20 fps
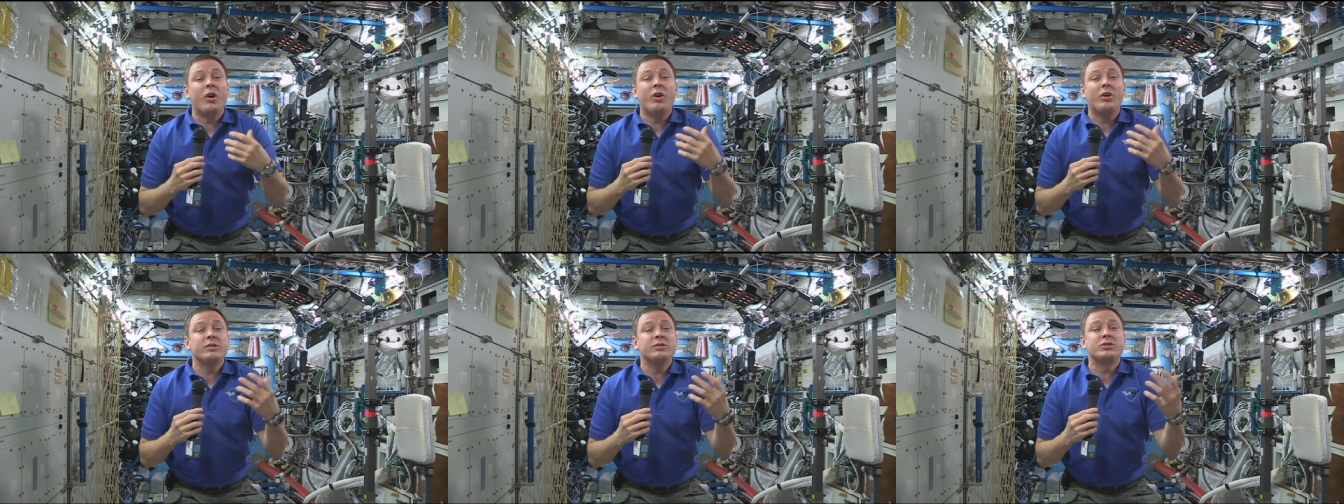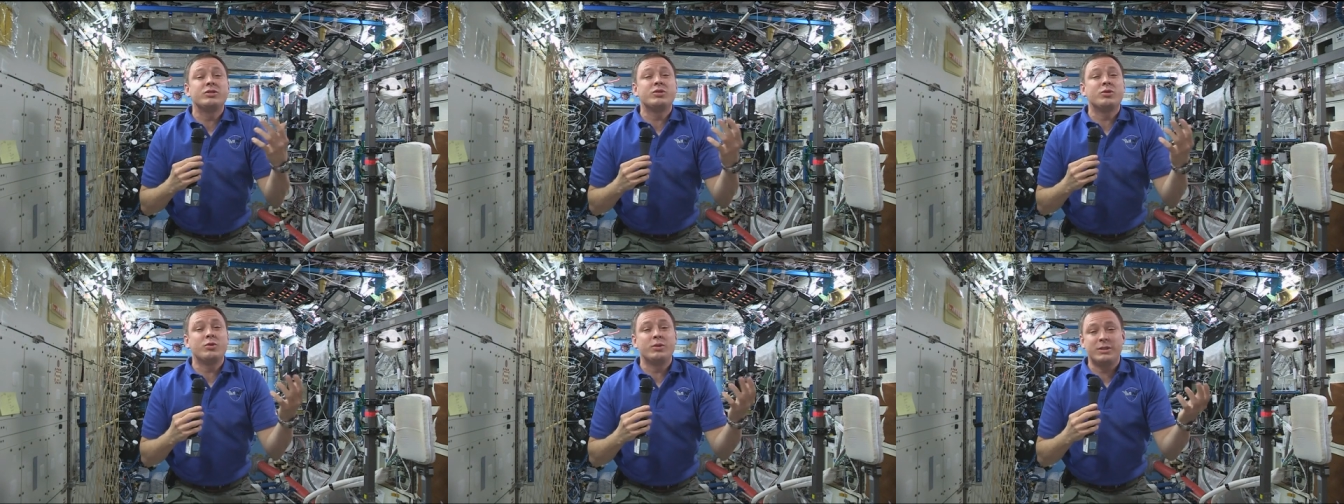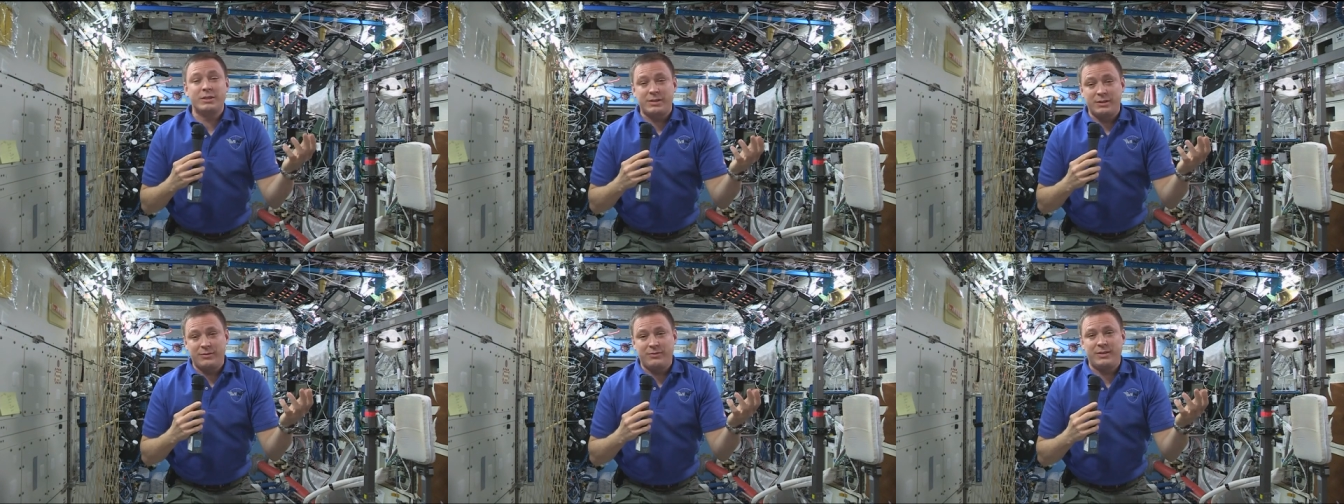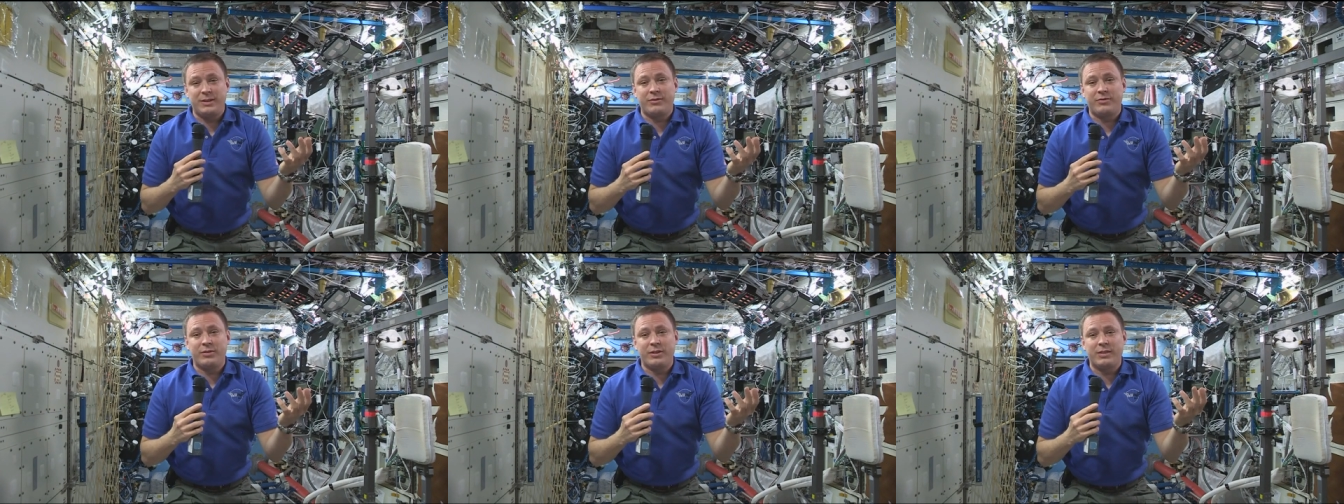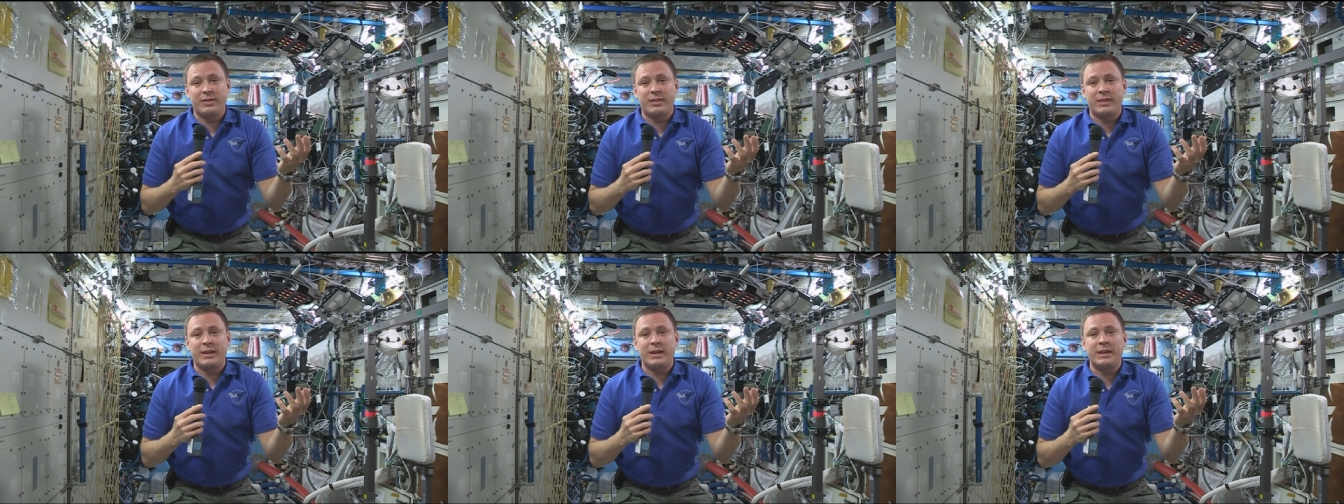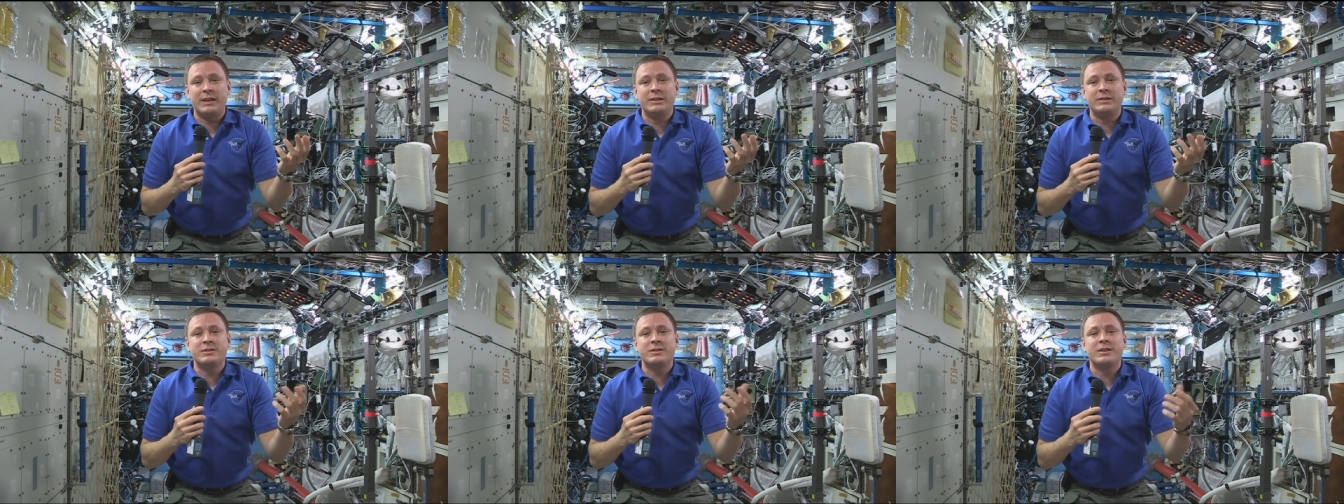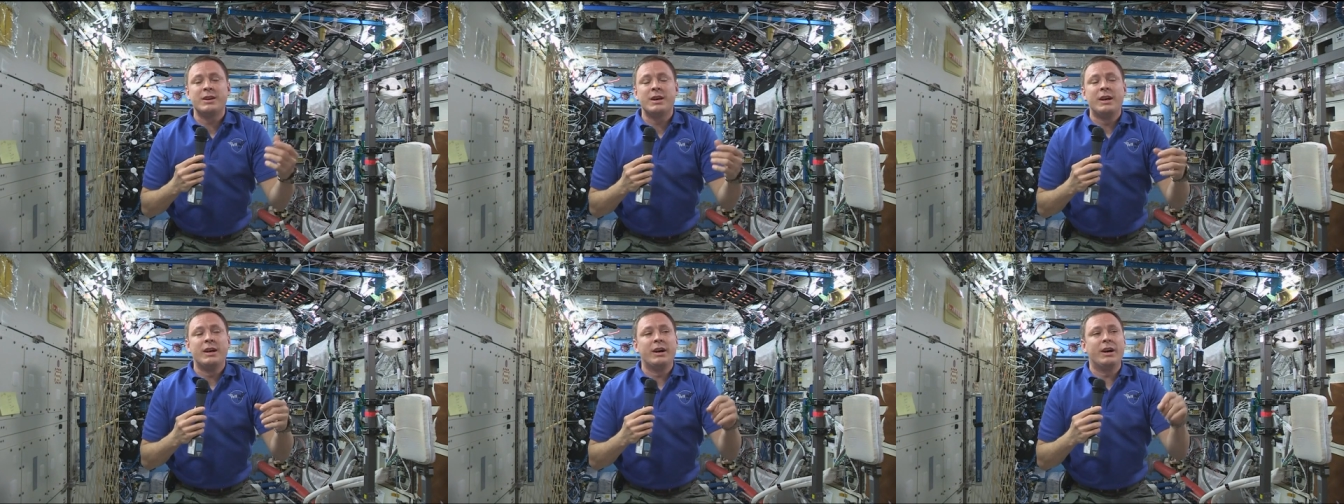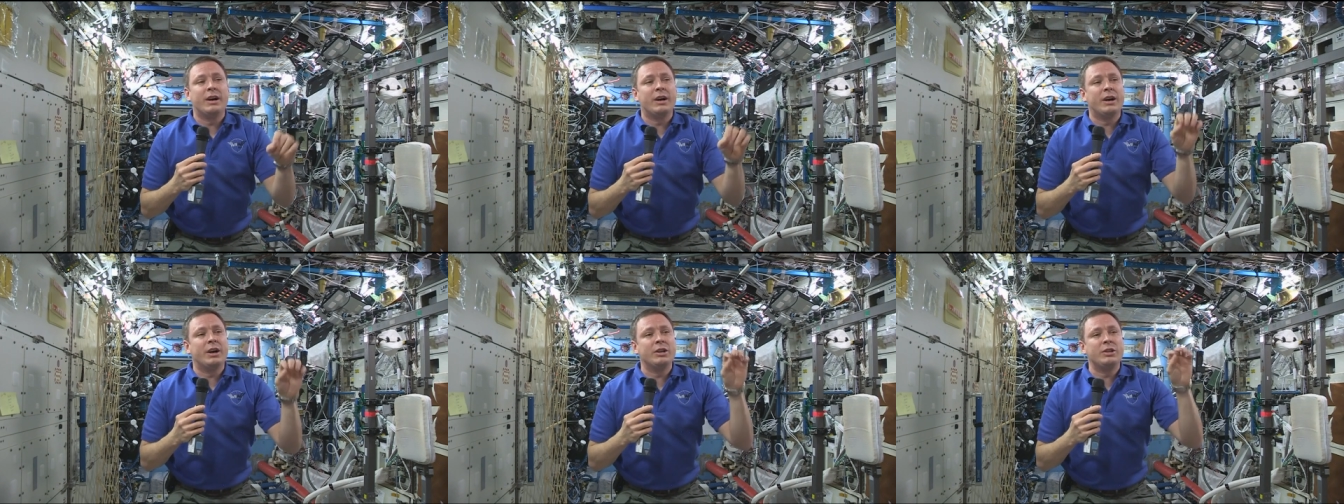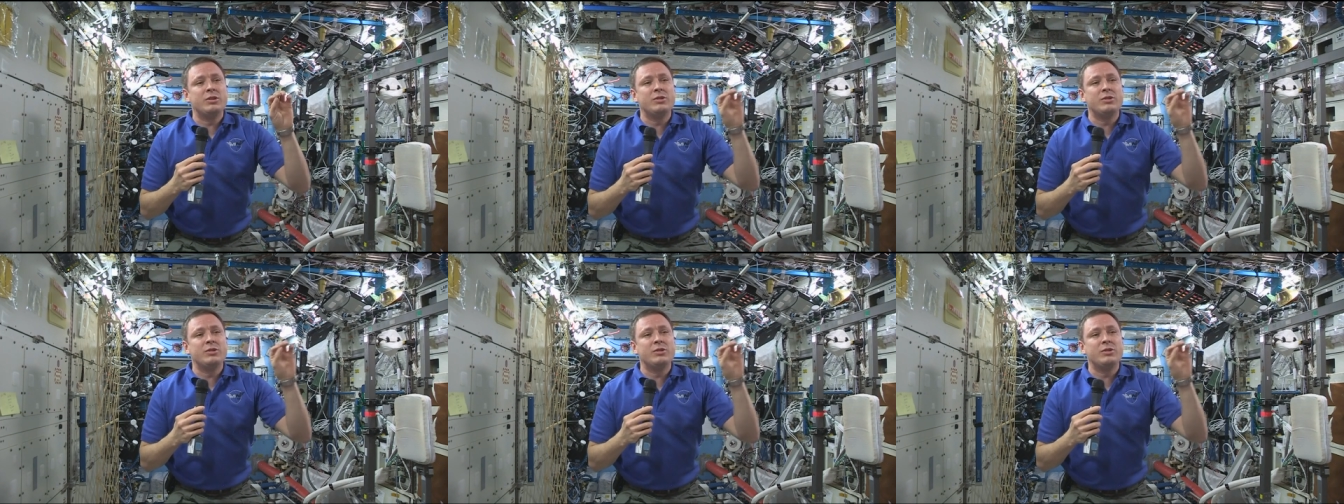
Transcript: all sorts of different things uh,